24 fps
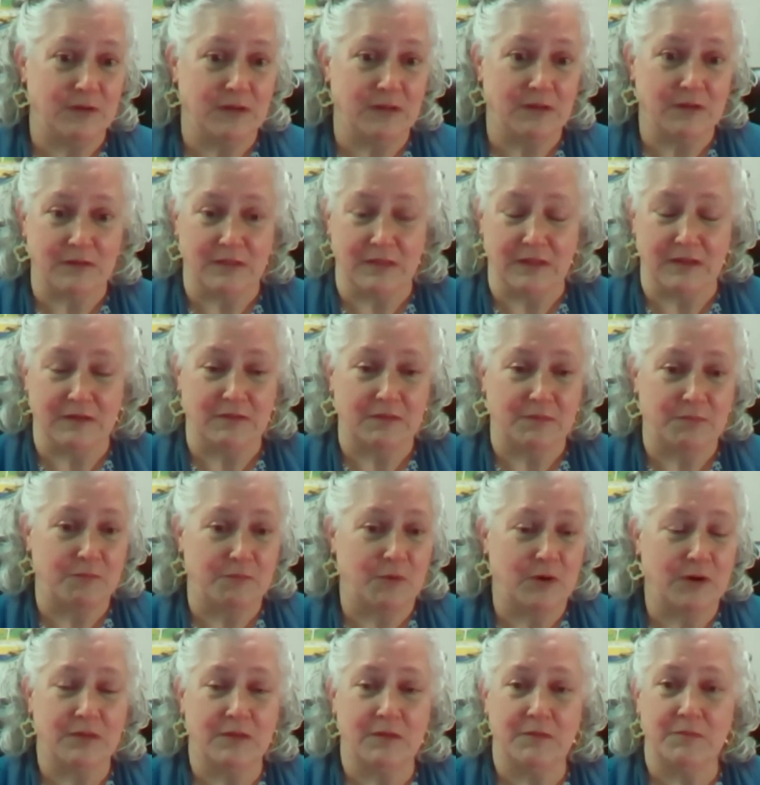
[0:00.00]
Look, that's
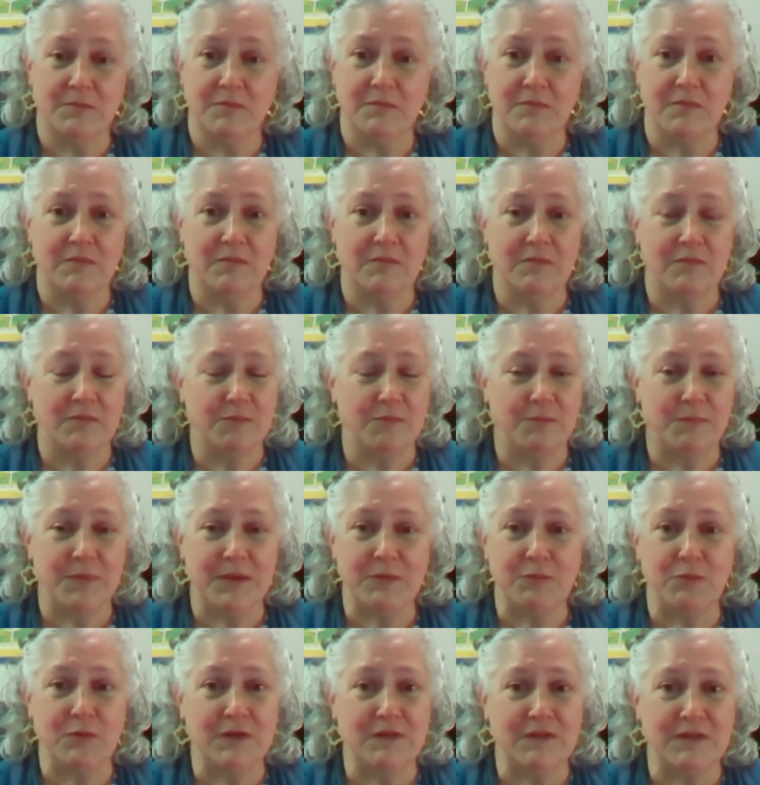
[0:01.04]
one of the
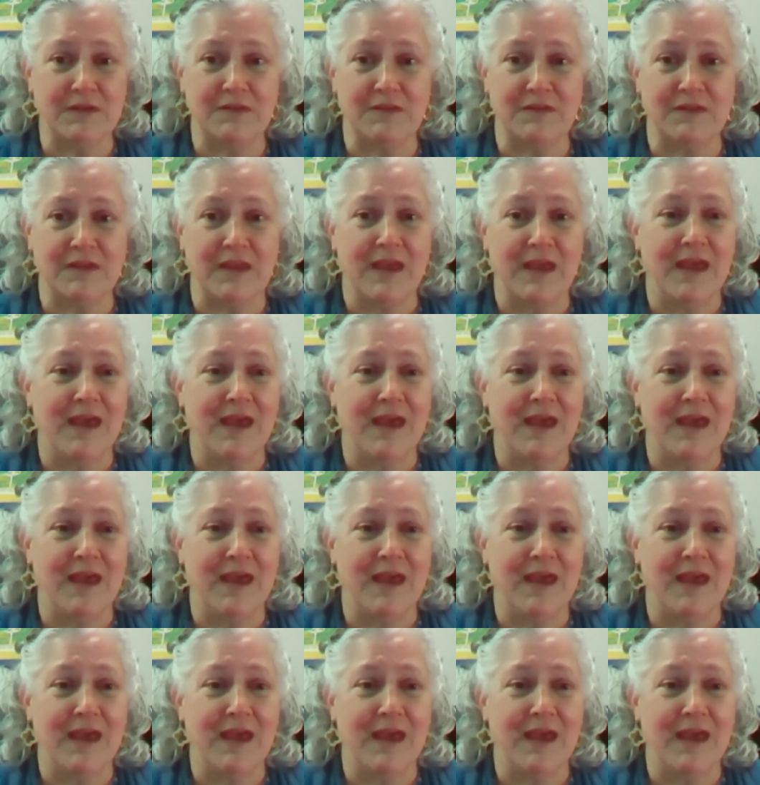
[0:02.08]
big reasons